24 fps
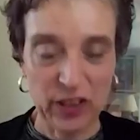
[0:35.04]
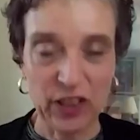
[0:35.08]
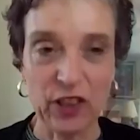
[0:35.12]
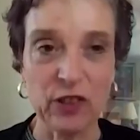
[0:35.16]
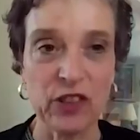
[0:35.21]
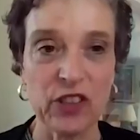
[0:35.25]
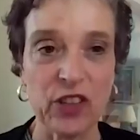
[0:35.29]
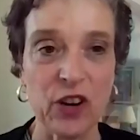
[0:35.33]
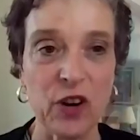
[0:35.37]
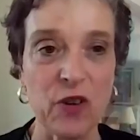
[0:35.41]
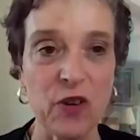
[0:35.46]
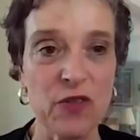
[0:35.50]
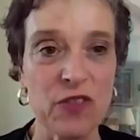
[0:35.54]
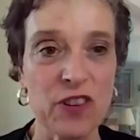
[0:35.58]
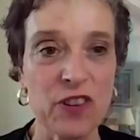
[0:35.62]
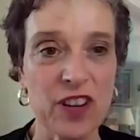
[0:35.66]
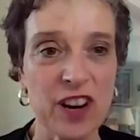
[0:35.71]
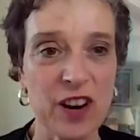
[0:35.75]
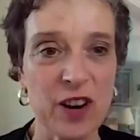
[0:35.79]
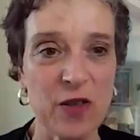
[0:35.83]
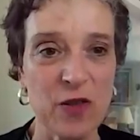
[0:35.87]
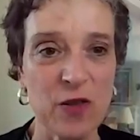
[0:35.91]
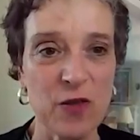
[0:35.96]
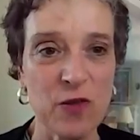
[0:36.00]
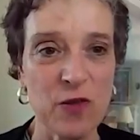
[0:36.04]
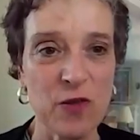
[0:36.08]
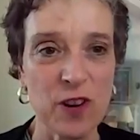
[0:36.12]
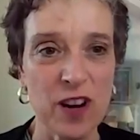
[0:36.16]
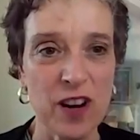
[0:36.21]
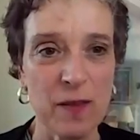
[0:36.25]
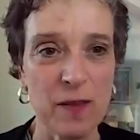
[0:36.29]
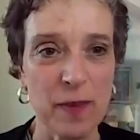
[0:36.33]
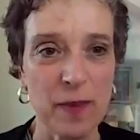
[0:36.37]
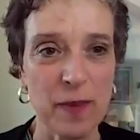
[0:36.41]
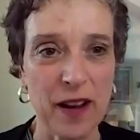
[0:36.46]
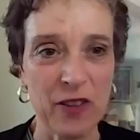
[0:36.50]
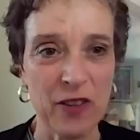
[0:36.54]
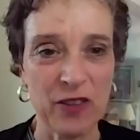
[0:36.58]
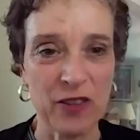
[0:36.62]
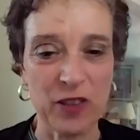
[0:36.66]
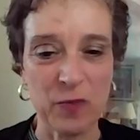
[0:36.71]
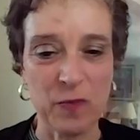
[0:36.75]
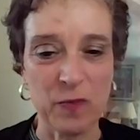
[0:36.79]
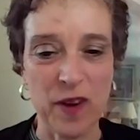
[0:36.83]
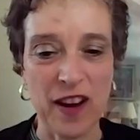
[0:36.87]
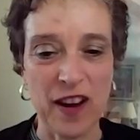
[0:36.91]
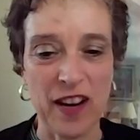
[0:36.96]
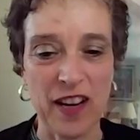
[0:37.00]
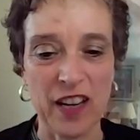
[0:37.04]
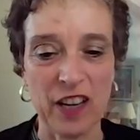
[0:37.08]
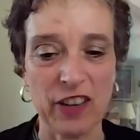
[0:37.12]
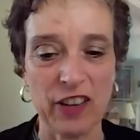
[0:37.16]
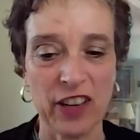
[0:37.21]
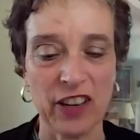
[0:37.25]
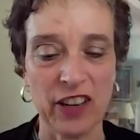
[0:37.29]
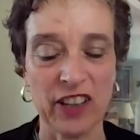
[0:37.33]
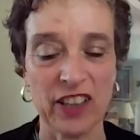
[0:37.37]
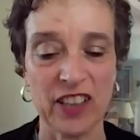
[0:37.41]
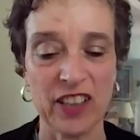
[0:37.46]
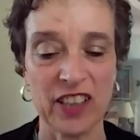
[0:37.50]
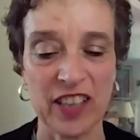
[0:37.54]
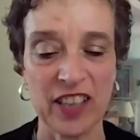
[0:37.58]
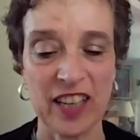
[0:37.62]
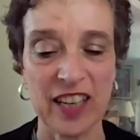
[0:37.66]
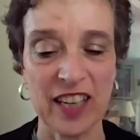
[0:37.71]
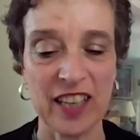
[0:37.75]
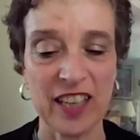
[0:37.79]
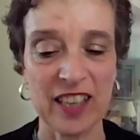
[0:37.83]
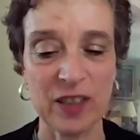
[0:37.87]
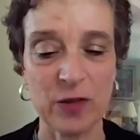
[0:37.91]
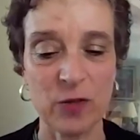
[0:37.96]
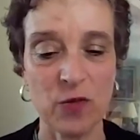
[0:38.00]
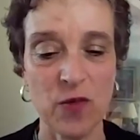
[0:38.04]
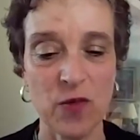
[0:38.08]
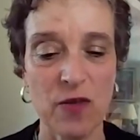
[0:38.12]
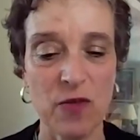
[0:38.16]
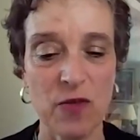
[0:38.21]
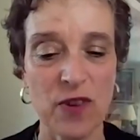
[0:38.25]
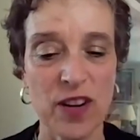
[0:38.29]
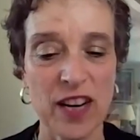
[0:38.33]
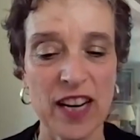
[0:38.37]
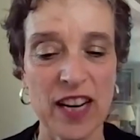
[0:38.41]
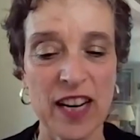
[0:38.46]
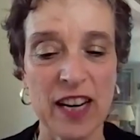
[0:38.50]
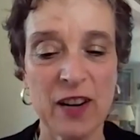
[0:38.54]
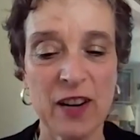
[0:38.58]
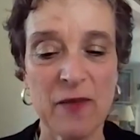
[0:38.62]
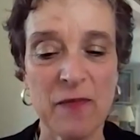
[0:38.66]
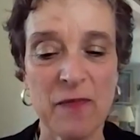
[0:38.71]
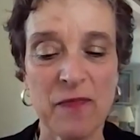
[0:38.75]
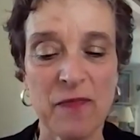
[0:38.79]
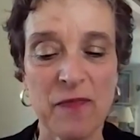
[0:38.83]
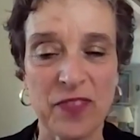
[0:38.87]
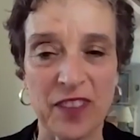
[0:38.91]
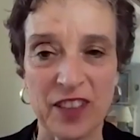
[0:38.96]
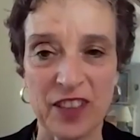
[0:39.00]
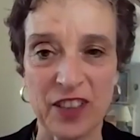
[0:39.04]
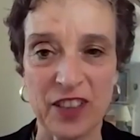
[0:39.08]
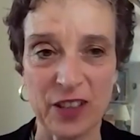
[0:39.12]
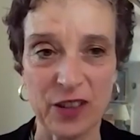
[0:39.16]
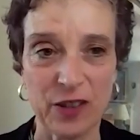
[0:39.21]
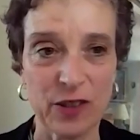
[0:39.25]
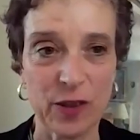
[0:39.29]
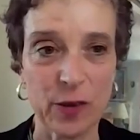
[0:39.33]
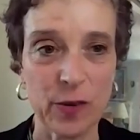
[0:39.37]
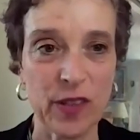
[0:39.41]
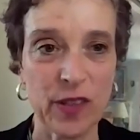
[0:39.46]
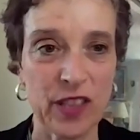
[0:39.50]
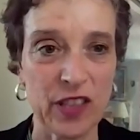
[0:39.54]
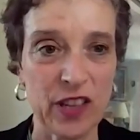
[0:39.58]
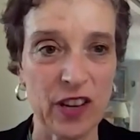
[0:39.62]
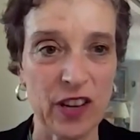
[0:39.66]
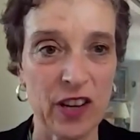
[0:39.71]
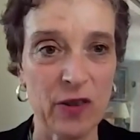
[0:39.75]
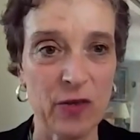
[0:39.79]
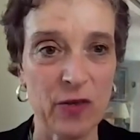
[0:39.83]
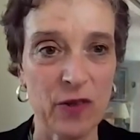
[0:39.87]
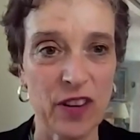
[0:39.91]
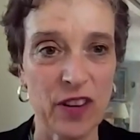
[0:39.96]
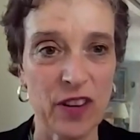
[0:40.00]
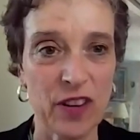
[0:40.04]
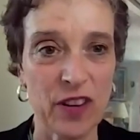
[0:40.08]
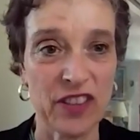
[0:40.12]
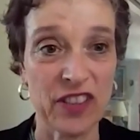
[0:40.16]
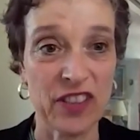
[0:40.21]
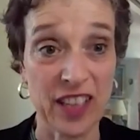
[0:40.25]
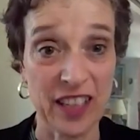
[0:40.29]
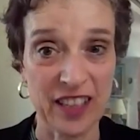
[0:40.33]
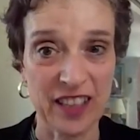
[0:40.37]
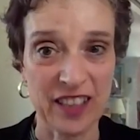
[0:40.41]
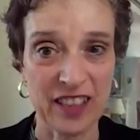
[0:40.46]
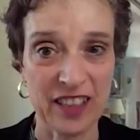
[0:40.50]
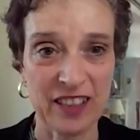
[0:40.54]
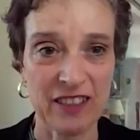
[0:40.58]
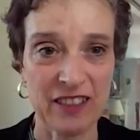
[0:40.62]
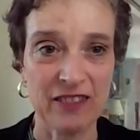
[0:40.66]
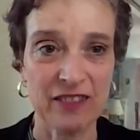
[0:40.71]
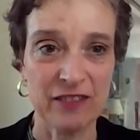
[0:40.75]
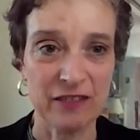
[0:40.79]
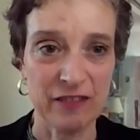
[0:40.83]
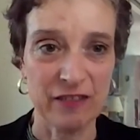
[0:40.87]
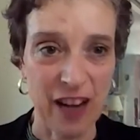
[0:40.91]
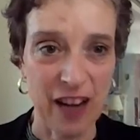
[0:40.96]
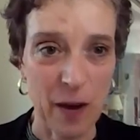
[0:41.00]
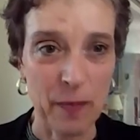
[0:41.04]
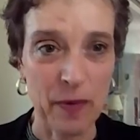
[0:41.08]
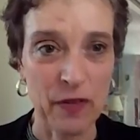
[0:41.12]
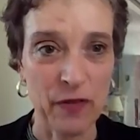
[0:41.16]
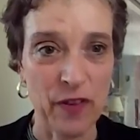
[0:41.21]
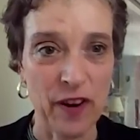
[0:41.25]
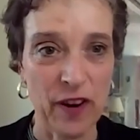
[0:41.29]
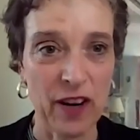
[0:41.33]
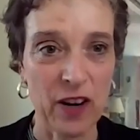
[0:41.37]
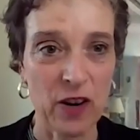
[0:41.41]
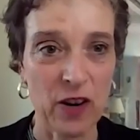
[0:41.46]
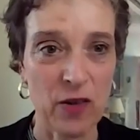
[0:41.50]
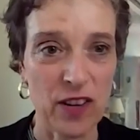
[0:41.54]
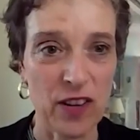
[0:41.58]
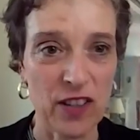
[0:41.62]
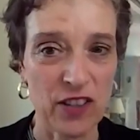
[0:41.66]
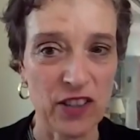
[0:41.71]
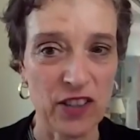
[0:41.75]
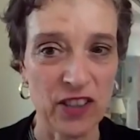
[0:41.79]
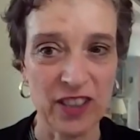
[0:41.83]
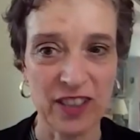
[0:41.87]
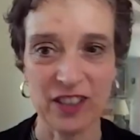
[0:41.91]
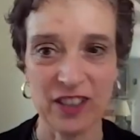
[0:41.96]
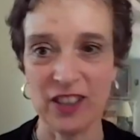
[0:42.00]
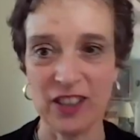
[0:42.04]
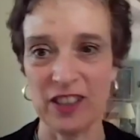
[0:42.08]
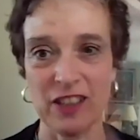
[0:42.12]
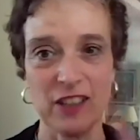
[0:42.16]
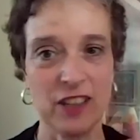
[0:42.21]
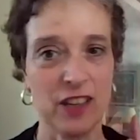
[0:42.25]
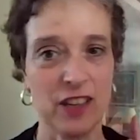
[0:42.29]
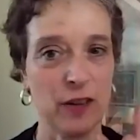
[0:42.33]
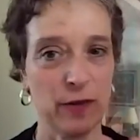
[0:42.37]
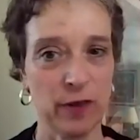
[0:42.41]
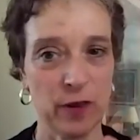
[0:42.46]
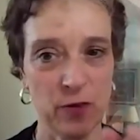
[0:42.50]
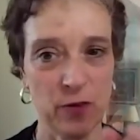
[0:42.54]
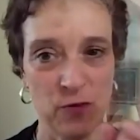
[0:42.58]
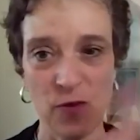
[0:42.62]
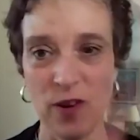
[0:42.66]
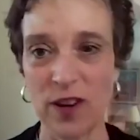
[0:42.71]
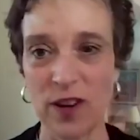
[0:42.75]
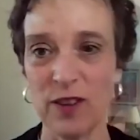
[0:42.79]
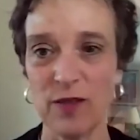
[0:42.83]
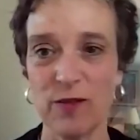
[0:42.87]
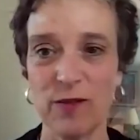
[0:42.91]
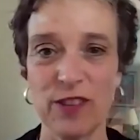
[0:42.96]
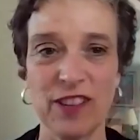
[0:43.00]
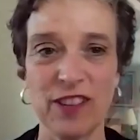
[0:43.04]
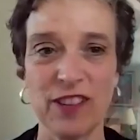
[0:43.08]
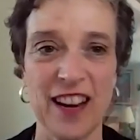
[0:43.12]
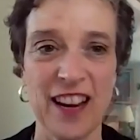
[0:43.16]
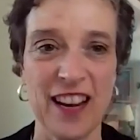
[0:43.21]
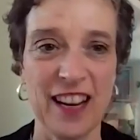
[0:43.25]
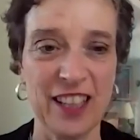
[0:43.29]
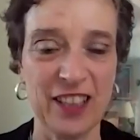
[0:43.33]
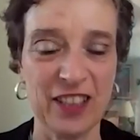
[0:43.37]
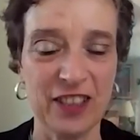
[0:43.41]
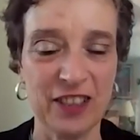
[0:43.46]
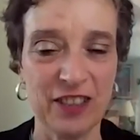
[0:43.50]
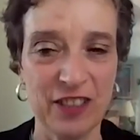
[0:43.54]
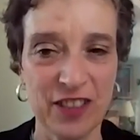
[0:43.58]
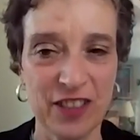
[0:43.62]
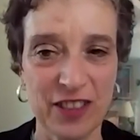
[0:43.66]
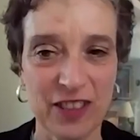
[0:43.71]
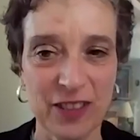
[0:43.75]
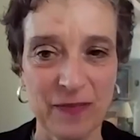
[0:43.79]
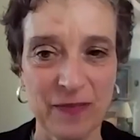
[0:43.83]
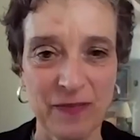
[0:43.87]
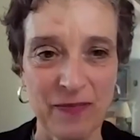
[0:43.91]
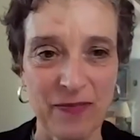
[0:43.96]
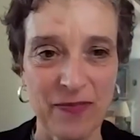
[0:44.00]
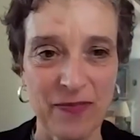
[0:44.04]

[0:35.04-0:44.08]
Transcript: who don't know about my career in six, what we do is we start with 6 rapid fire questions, just looking for one word answers.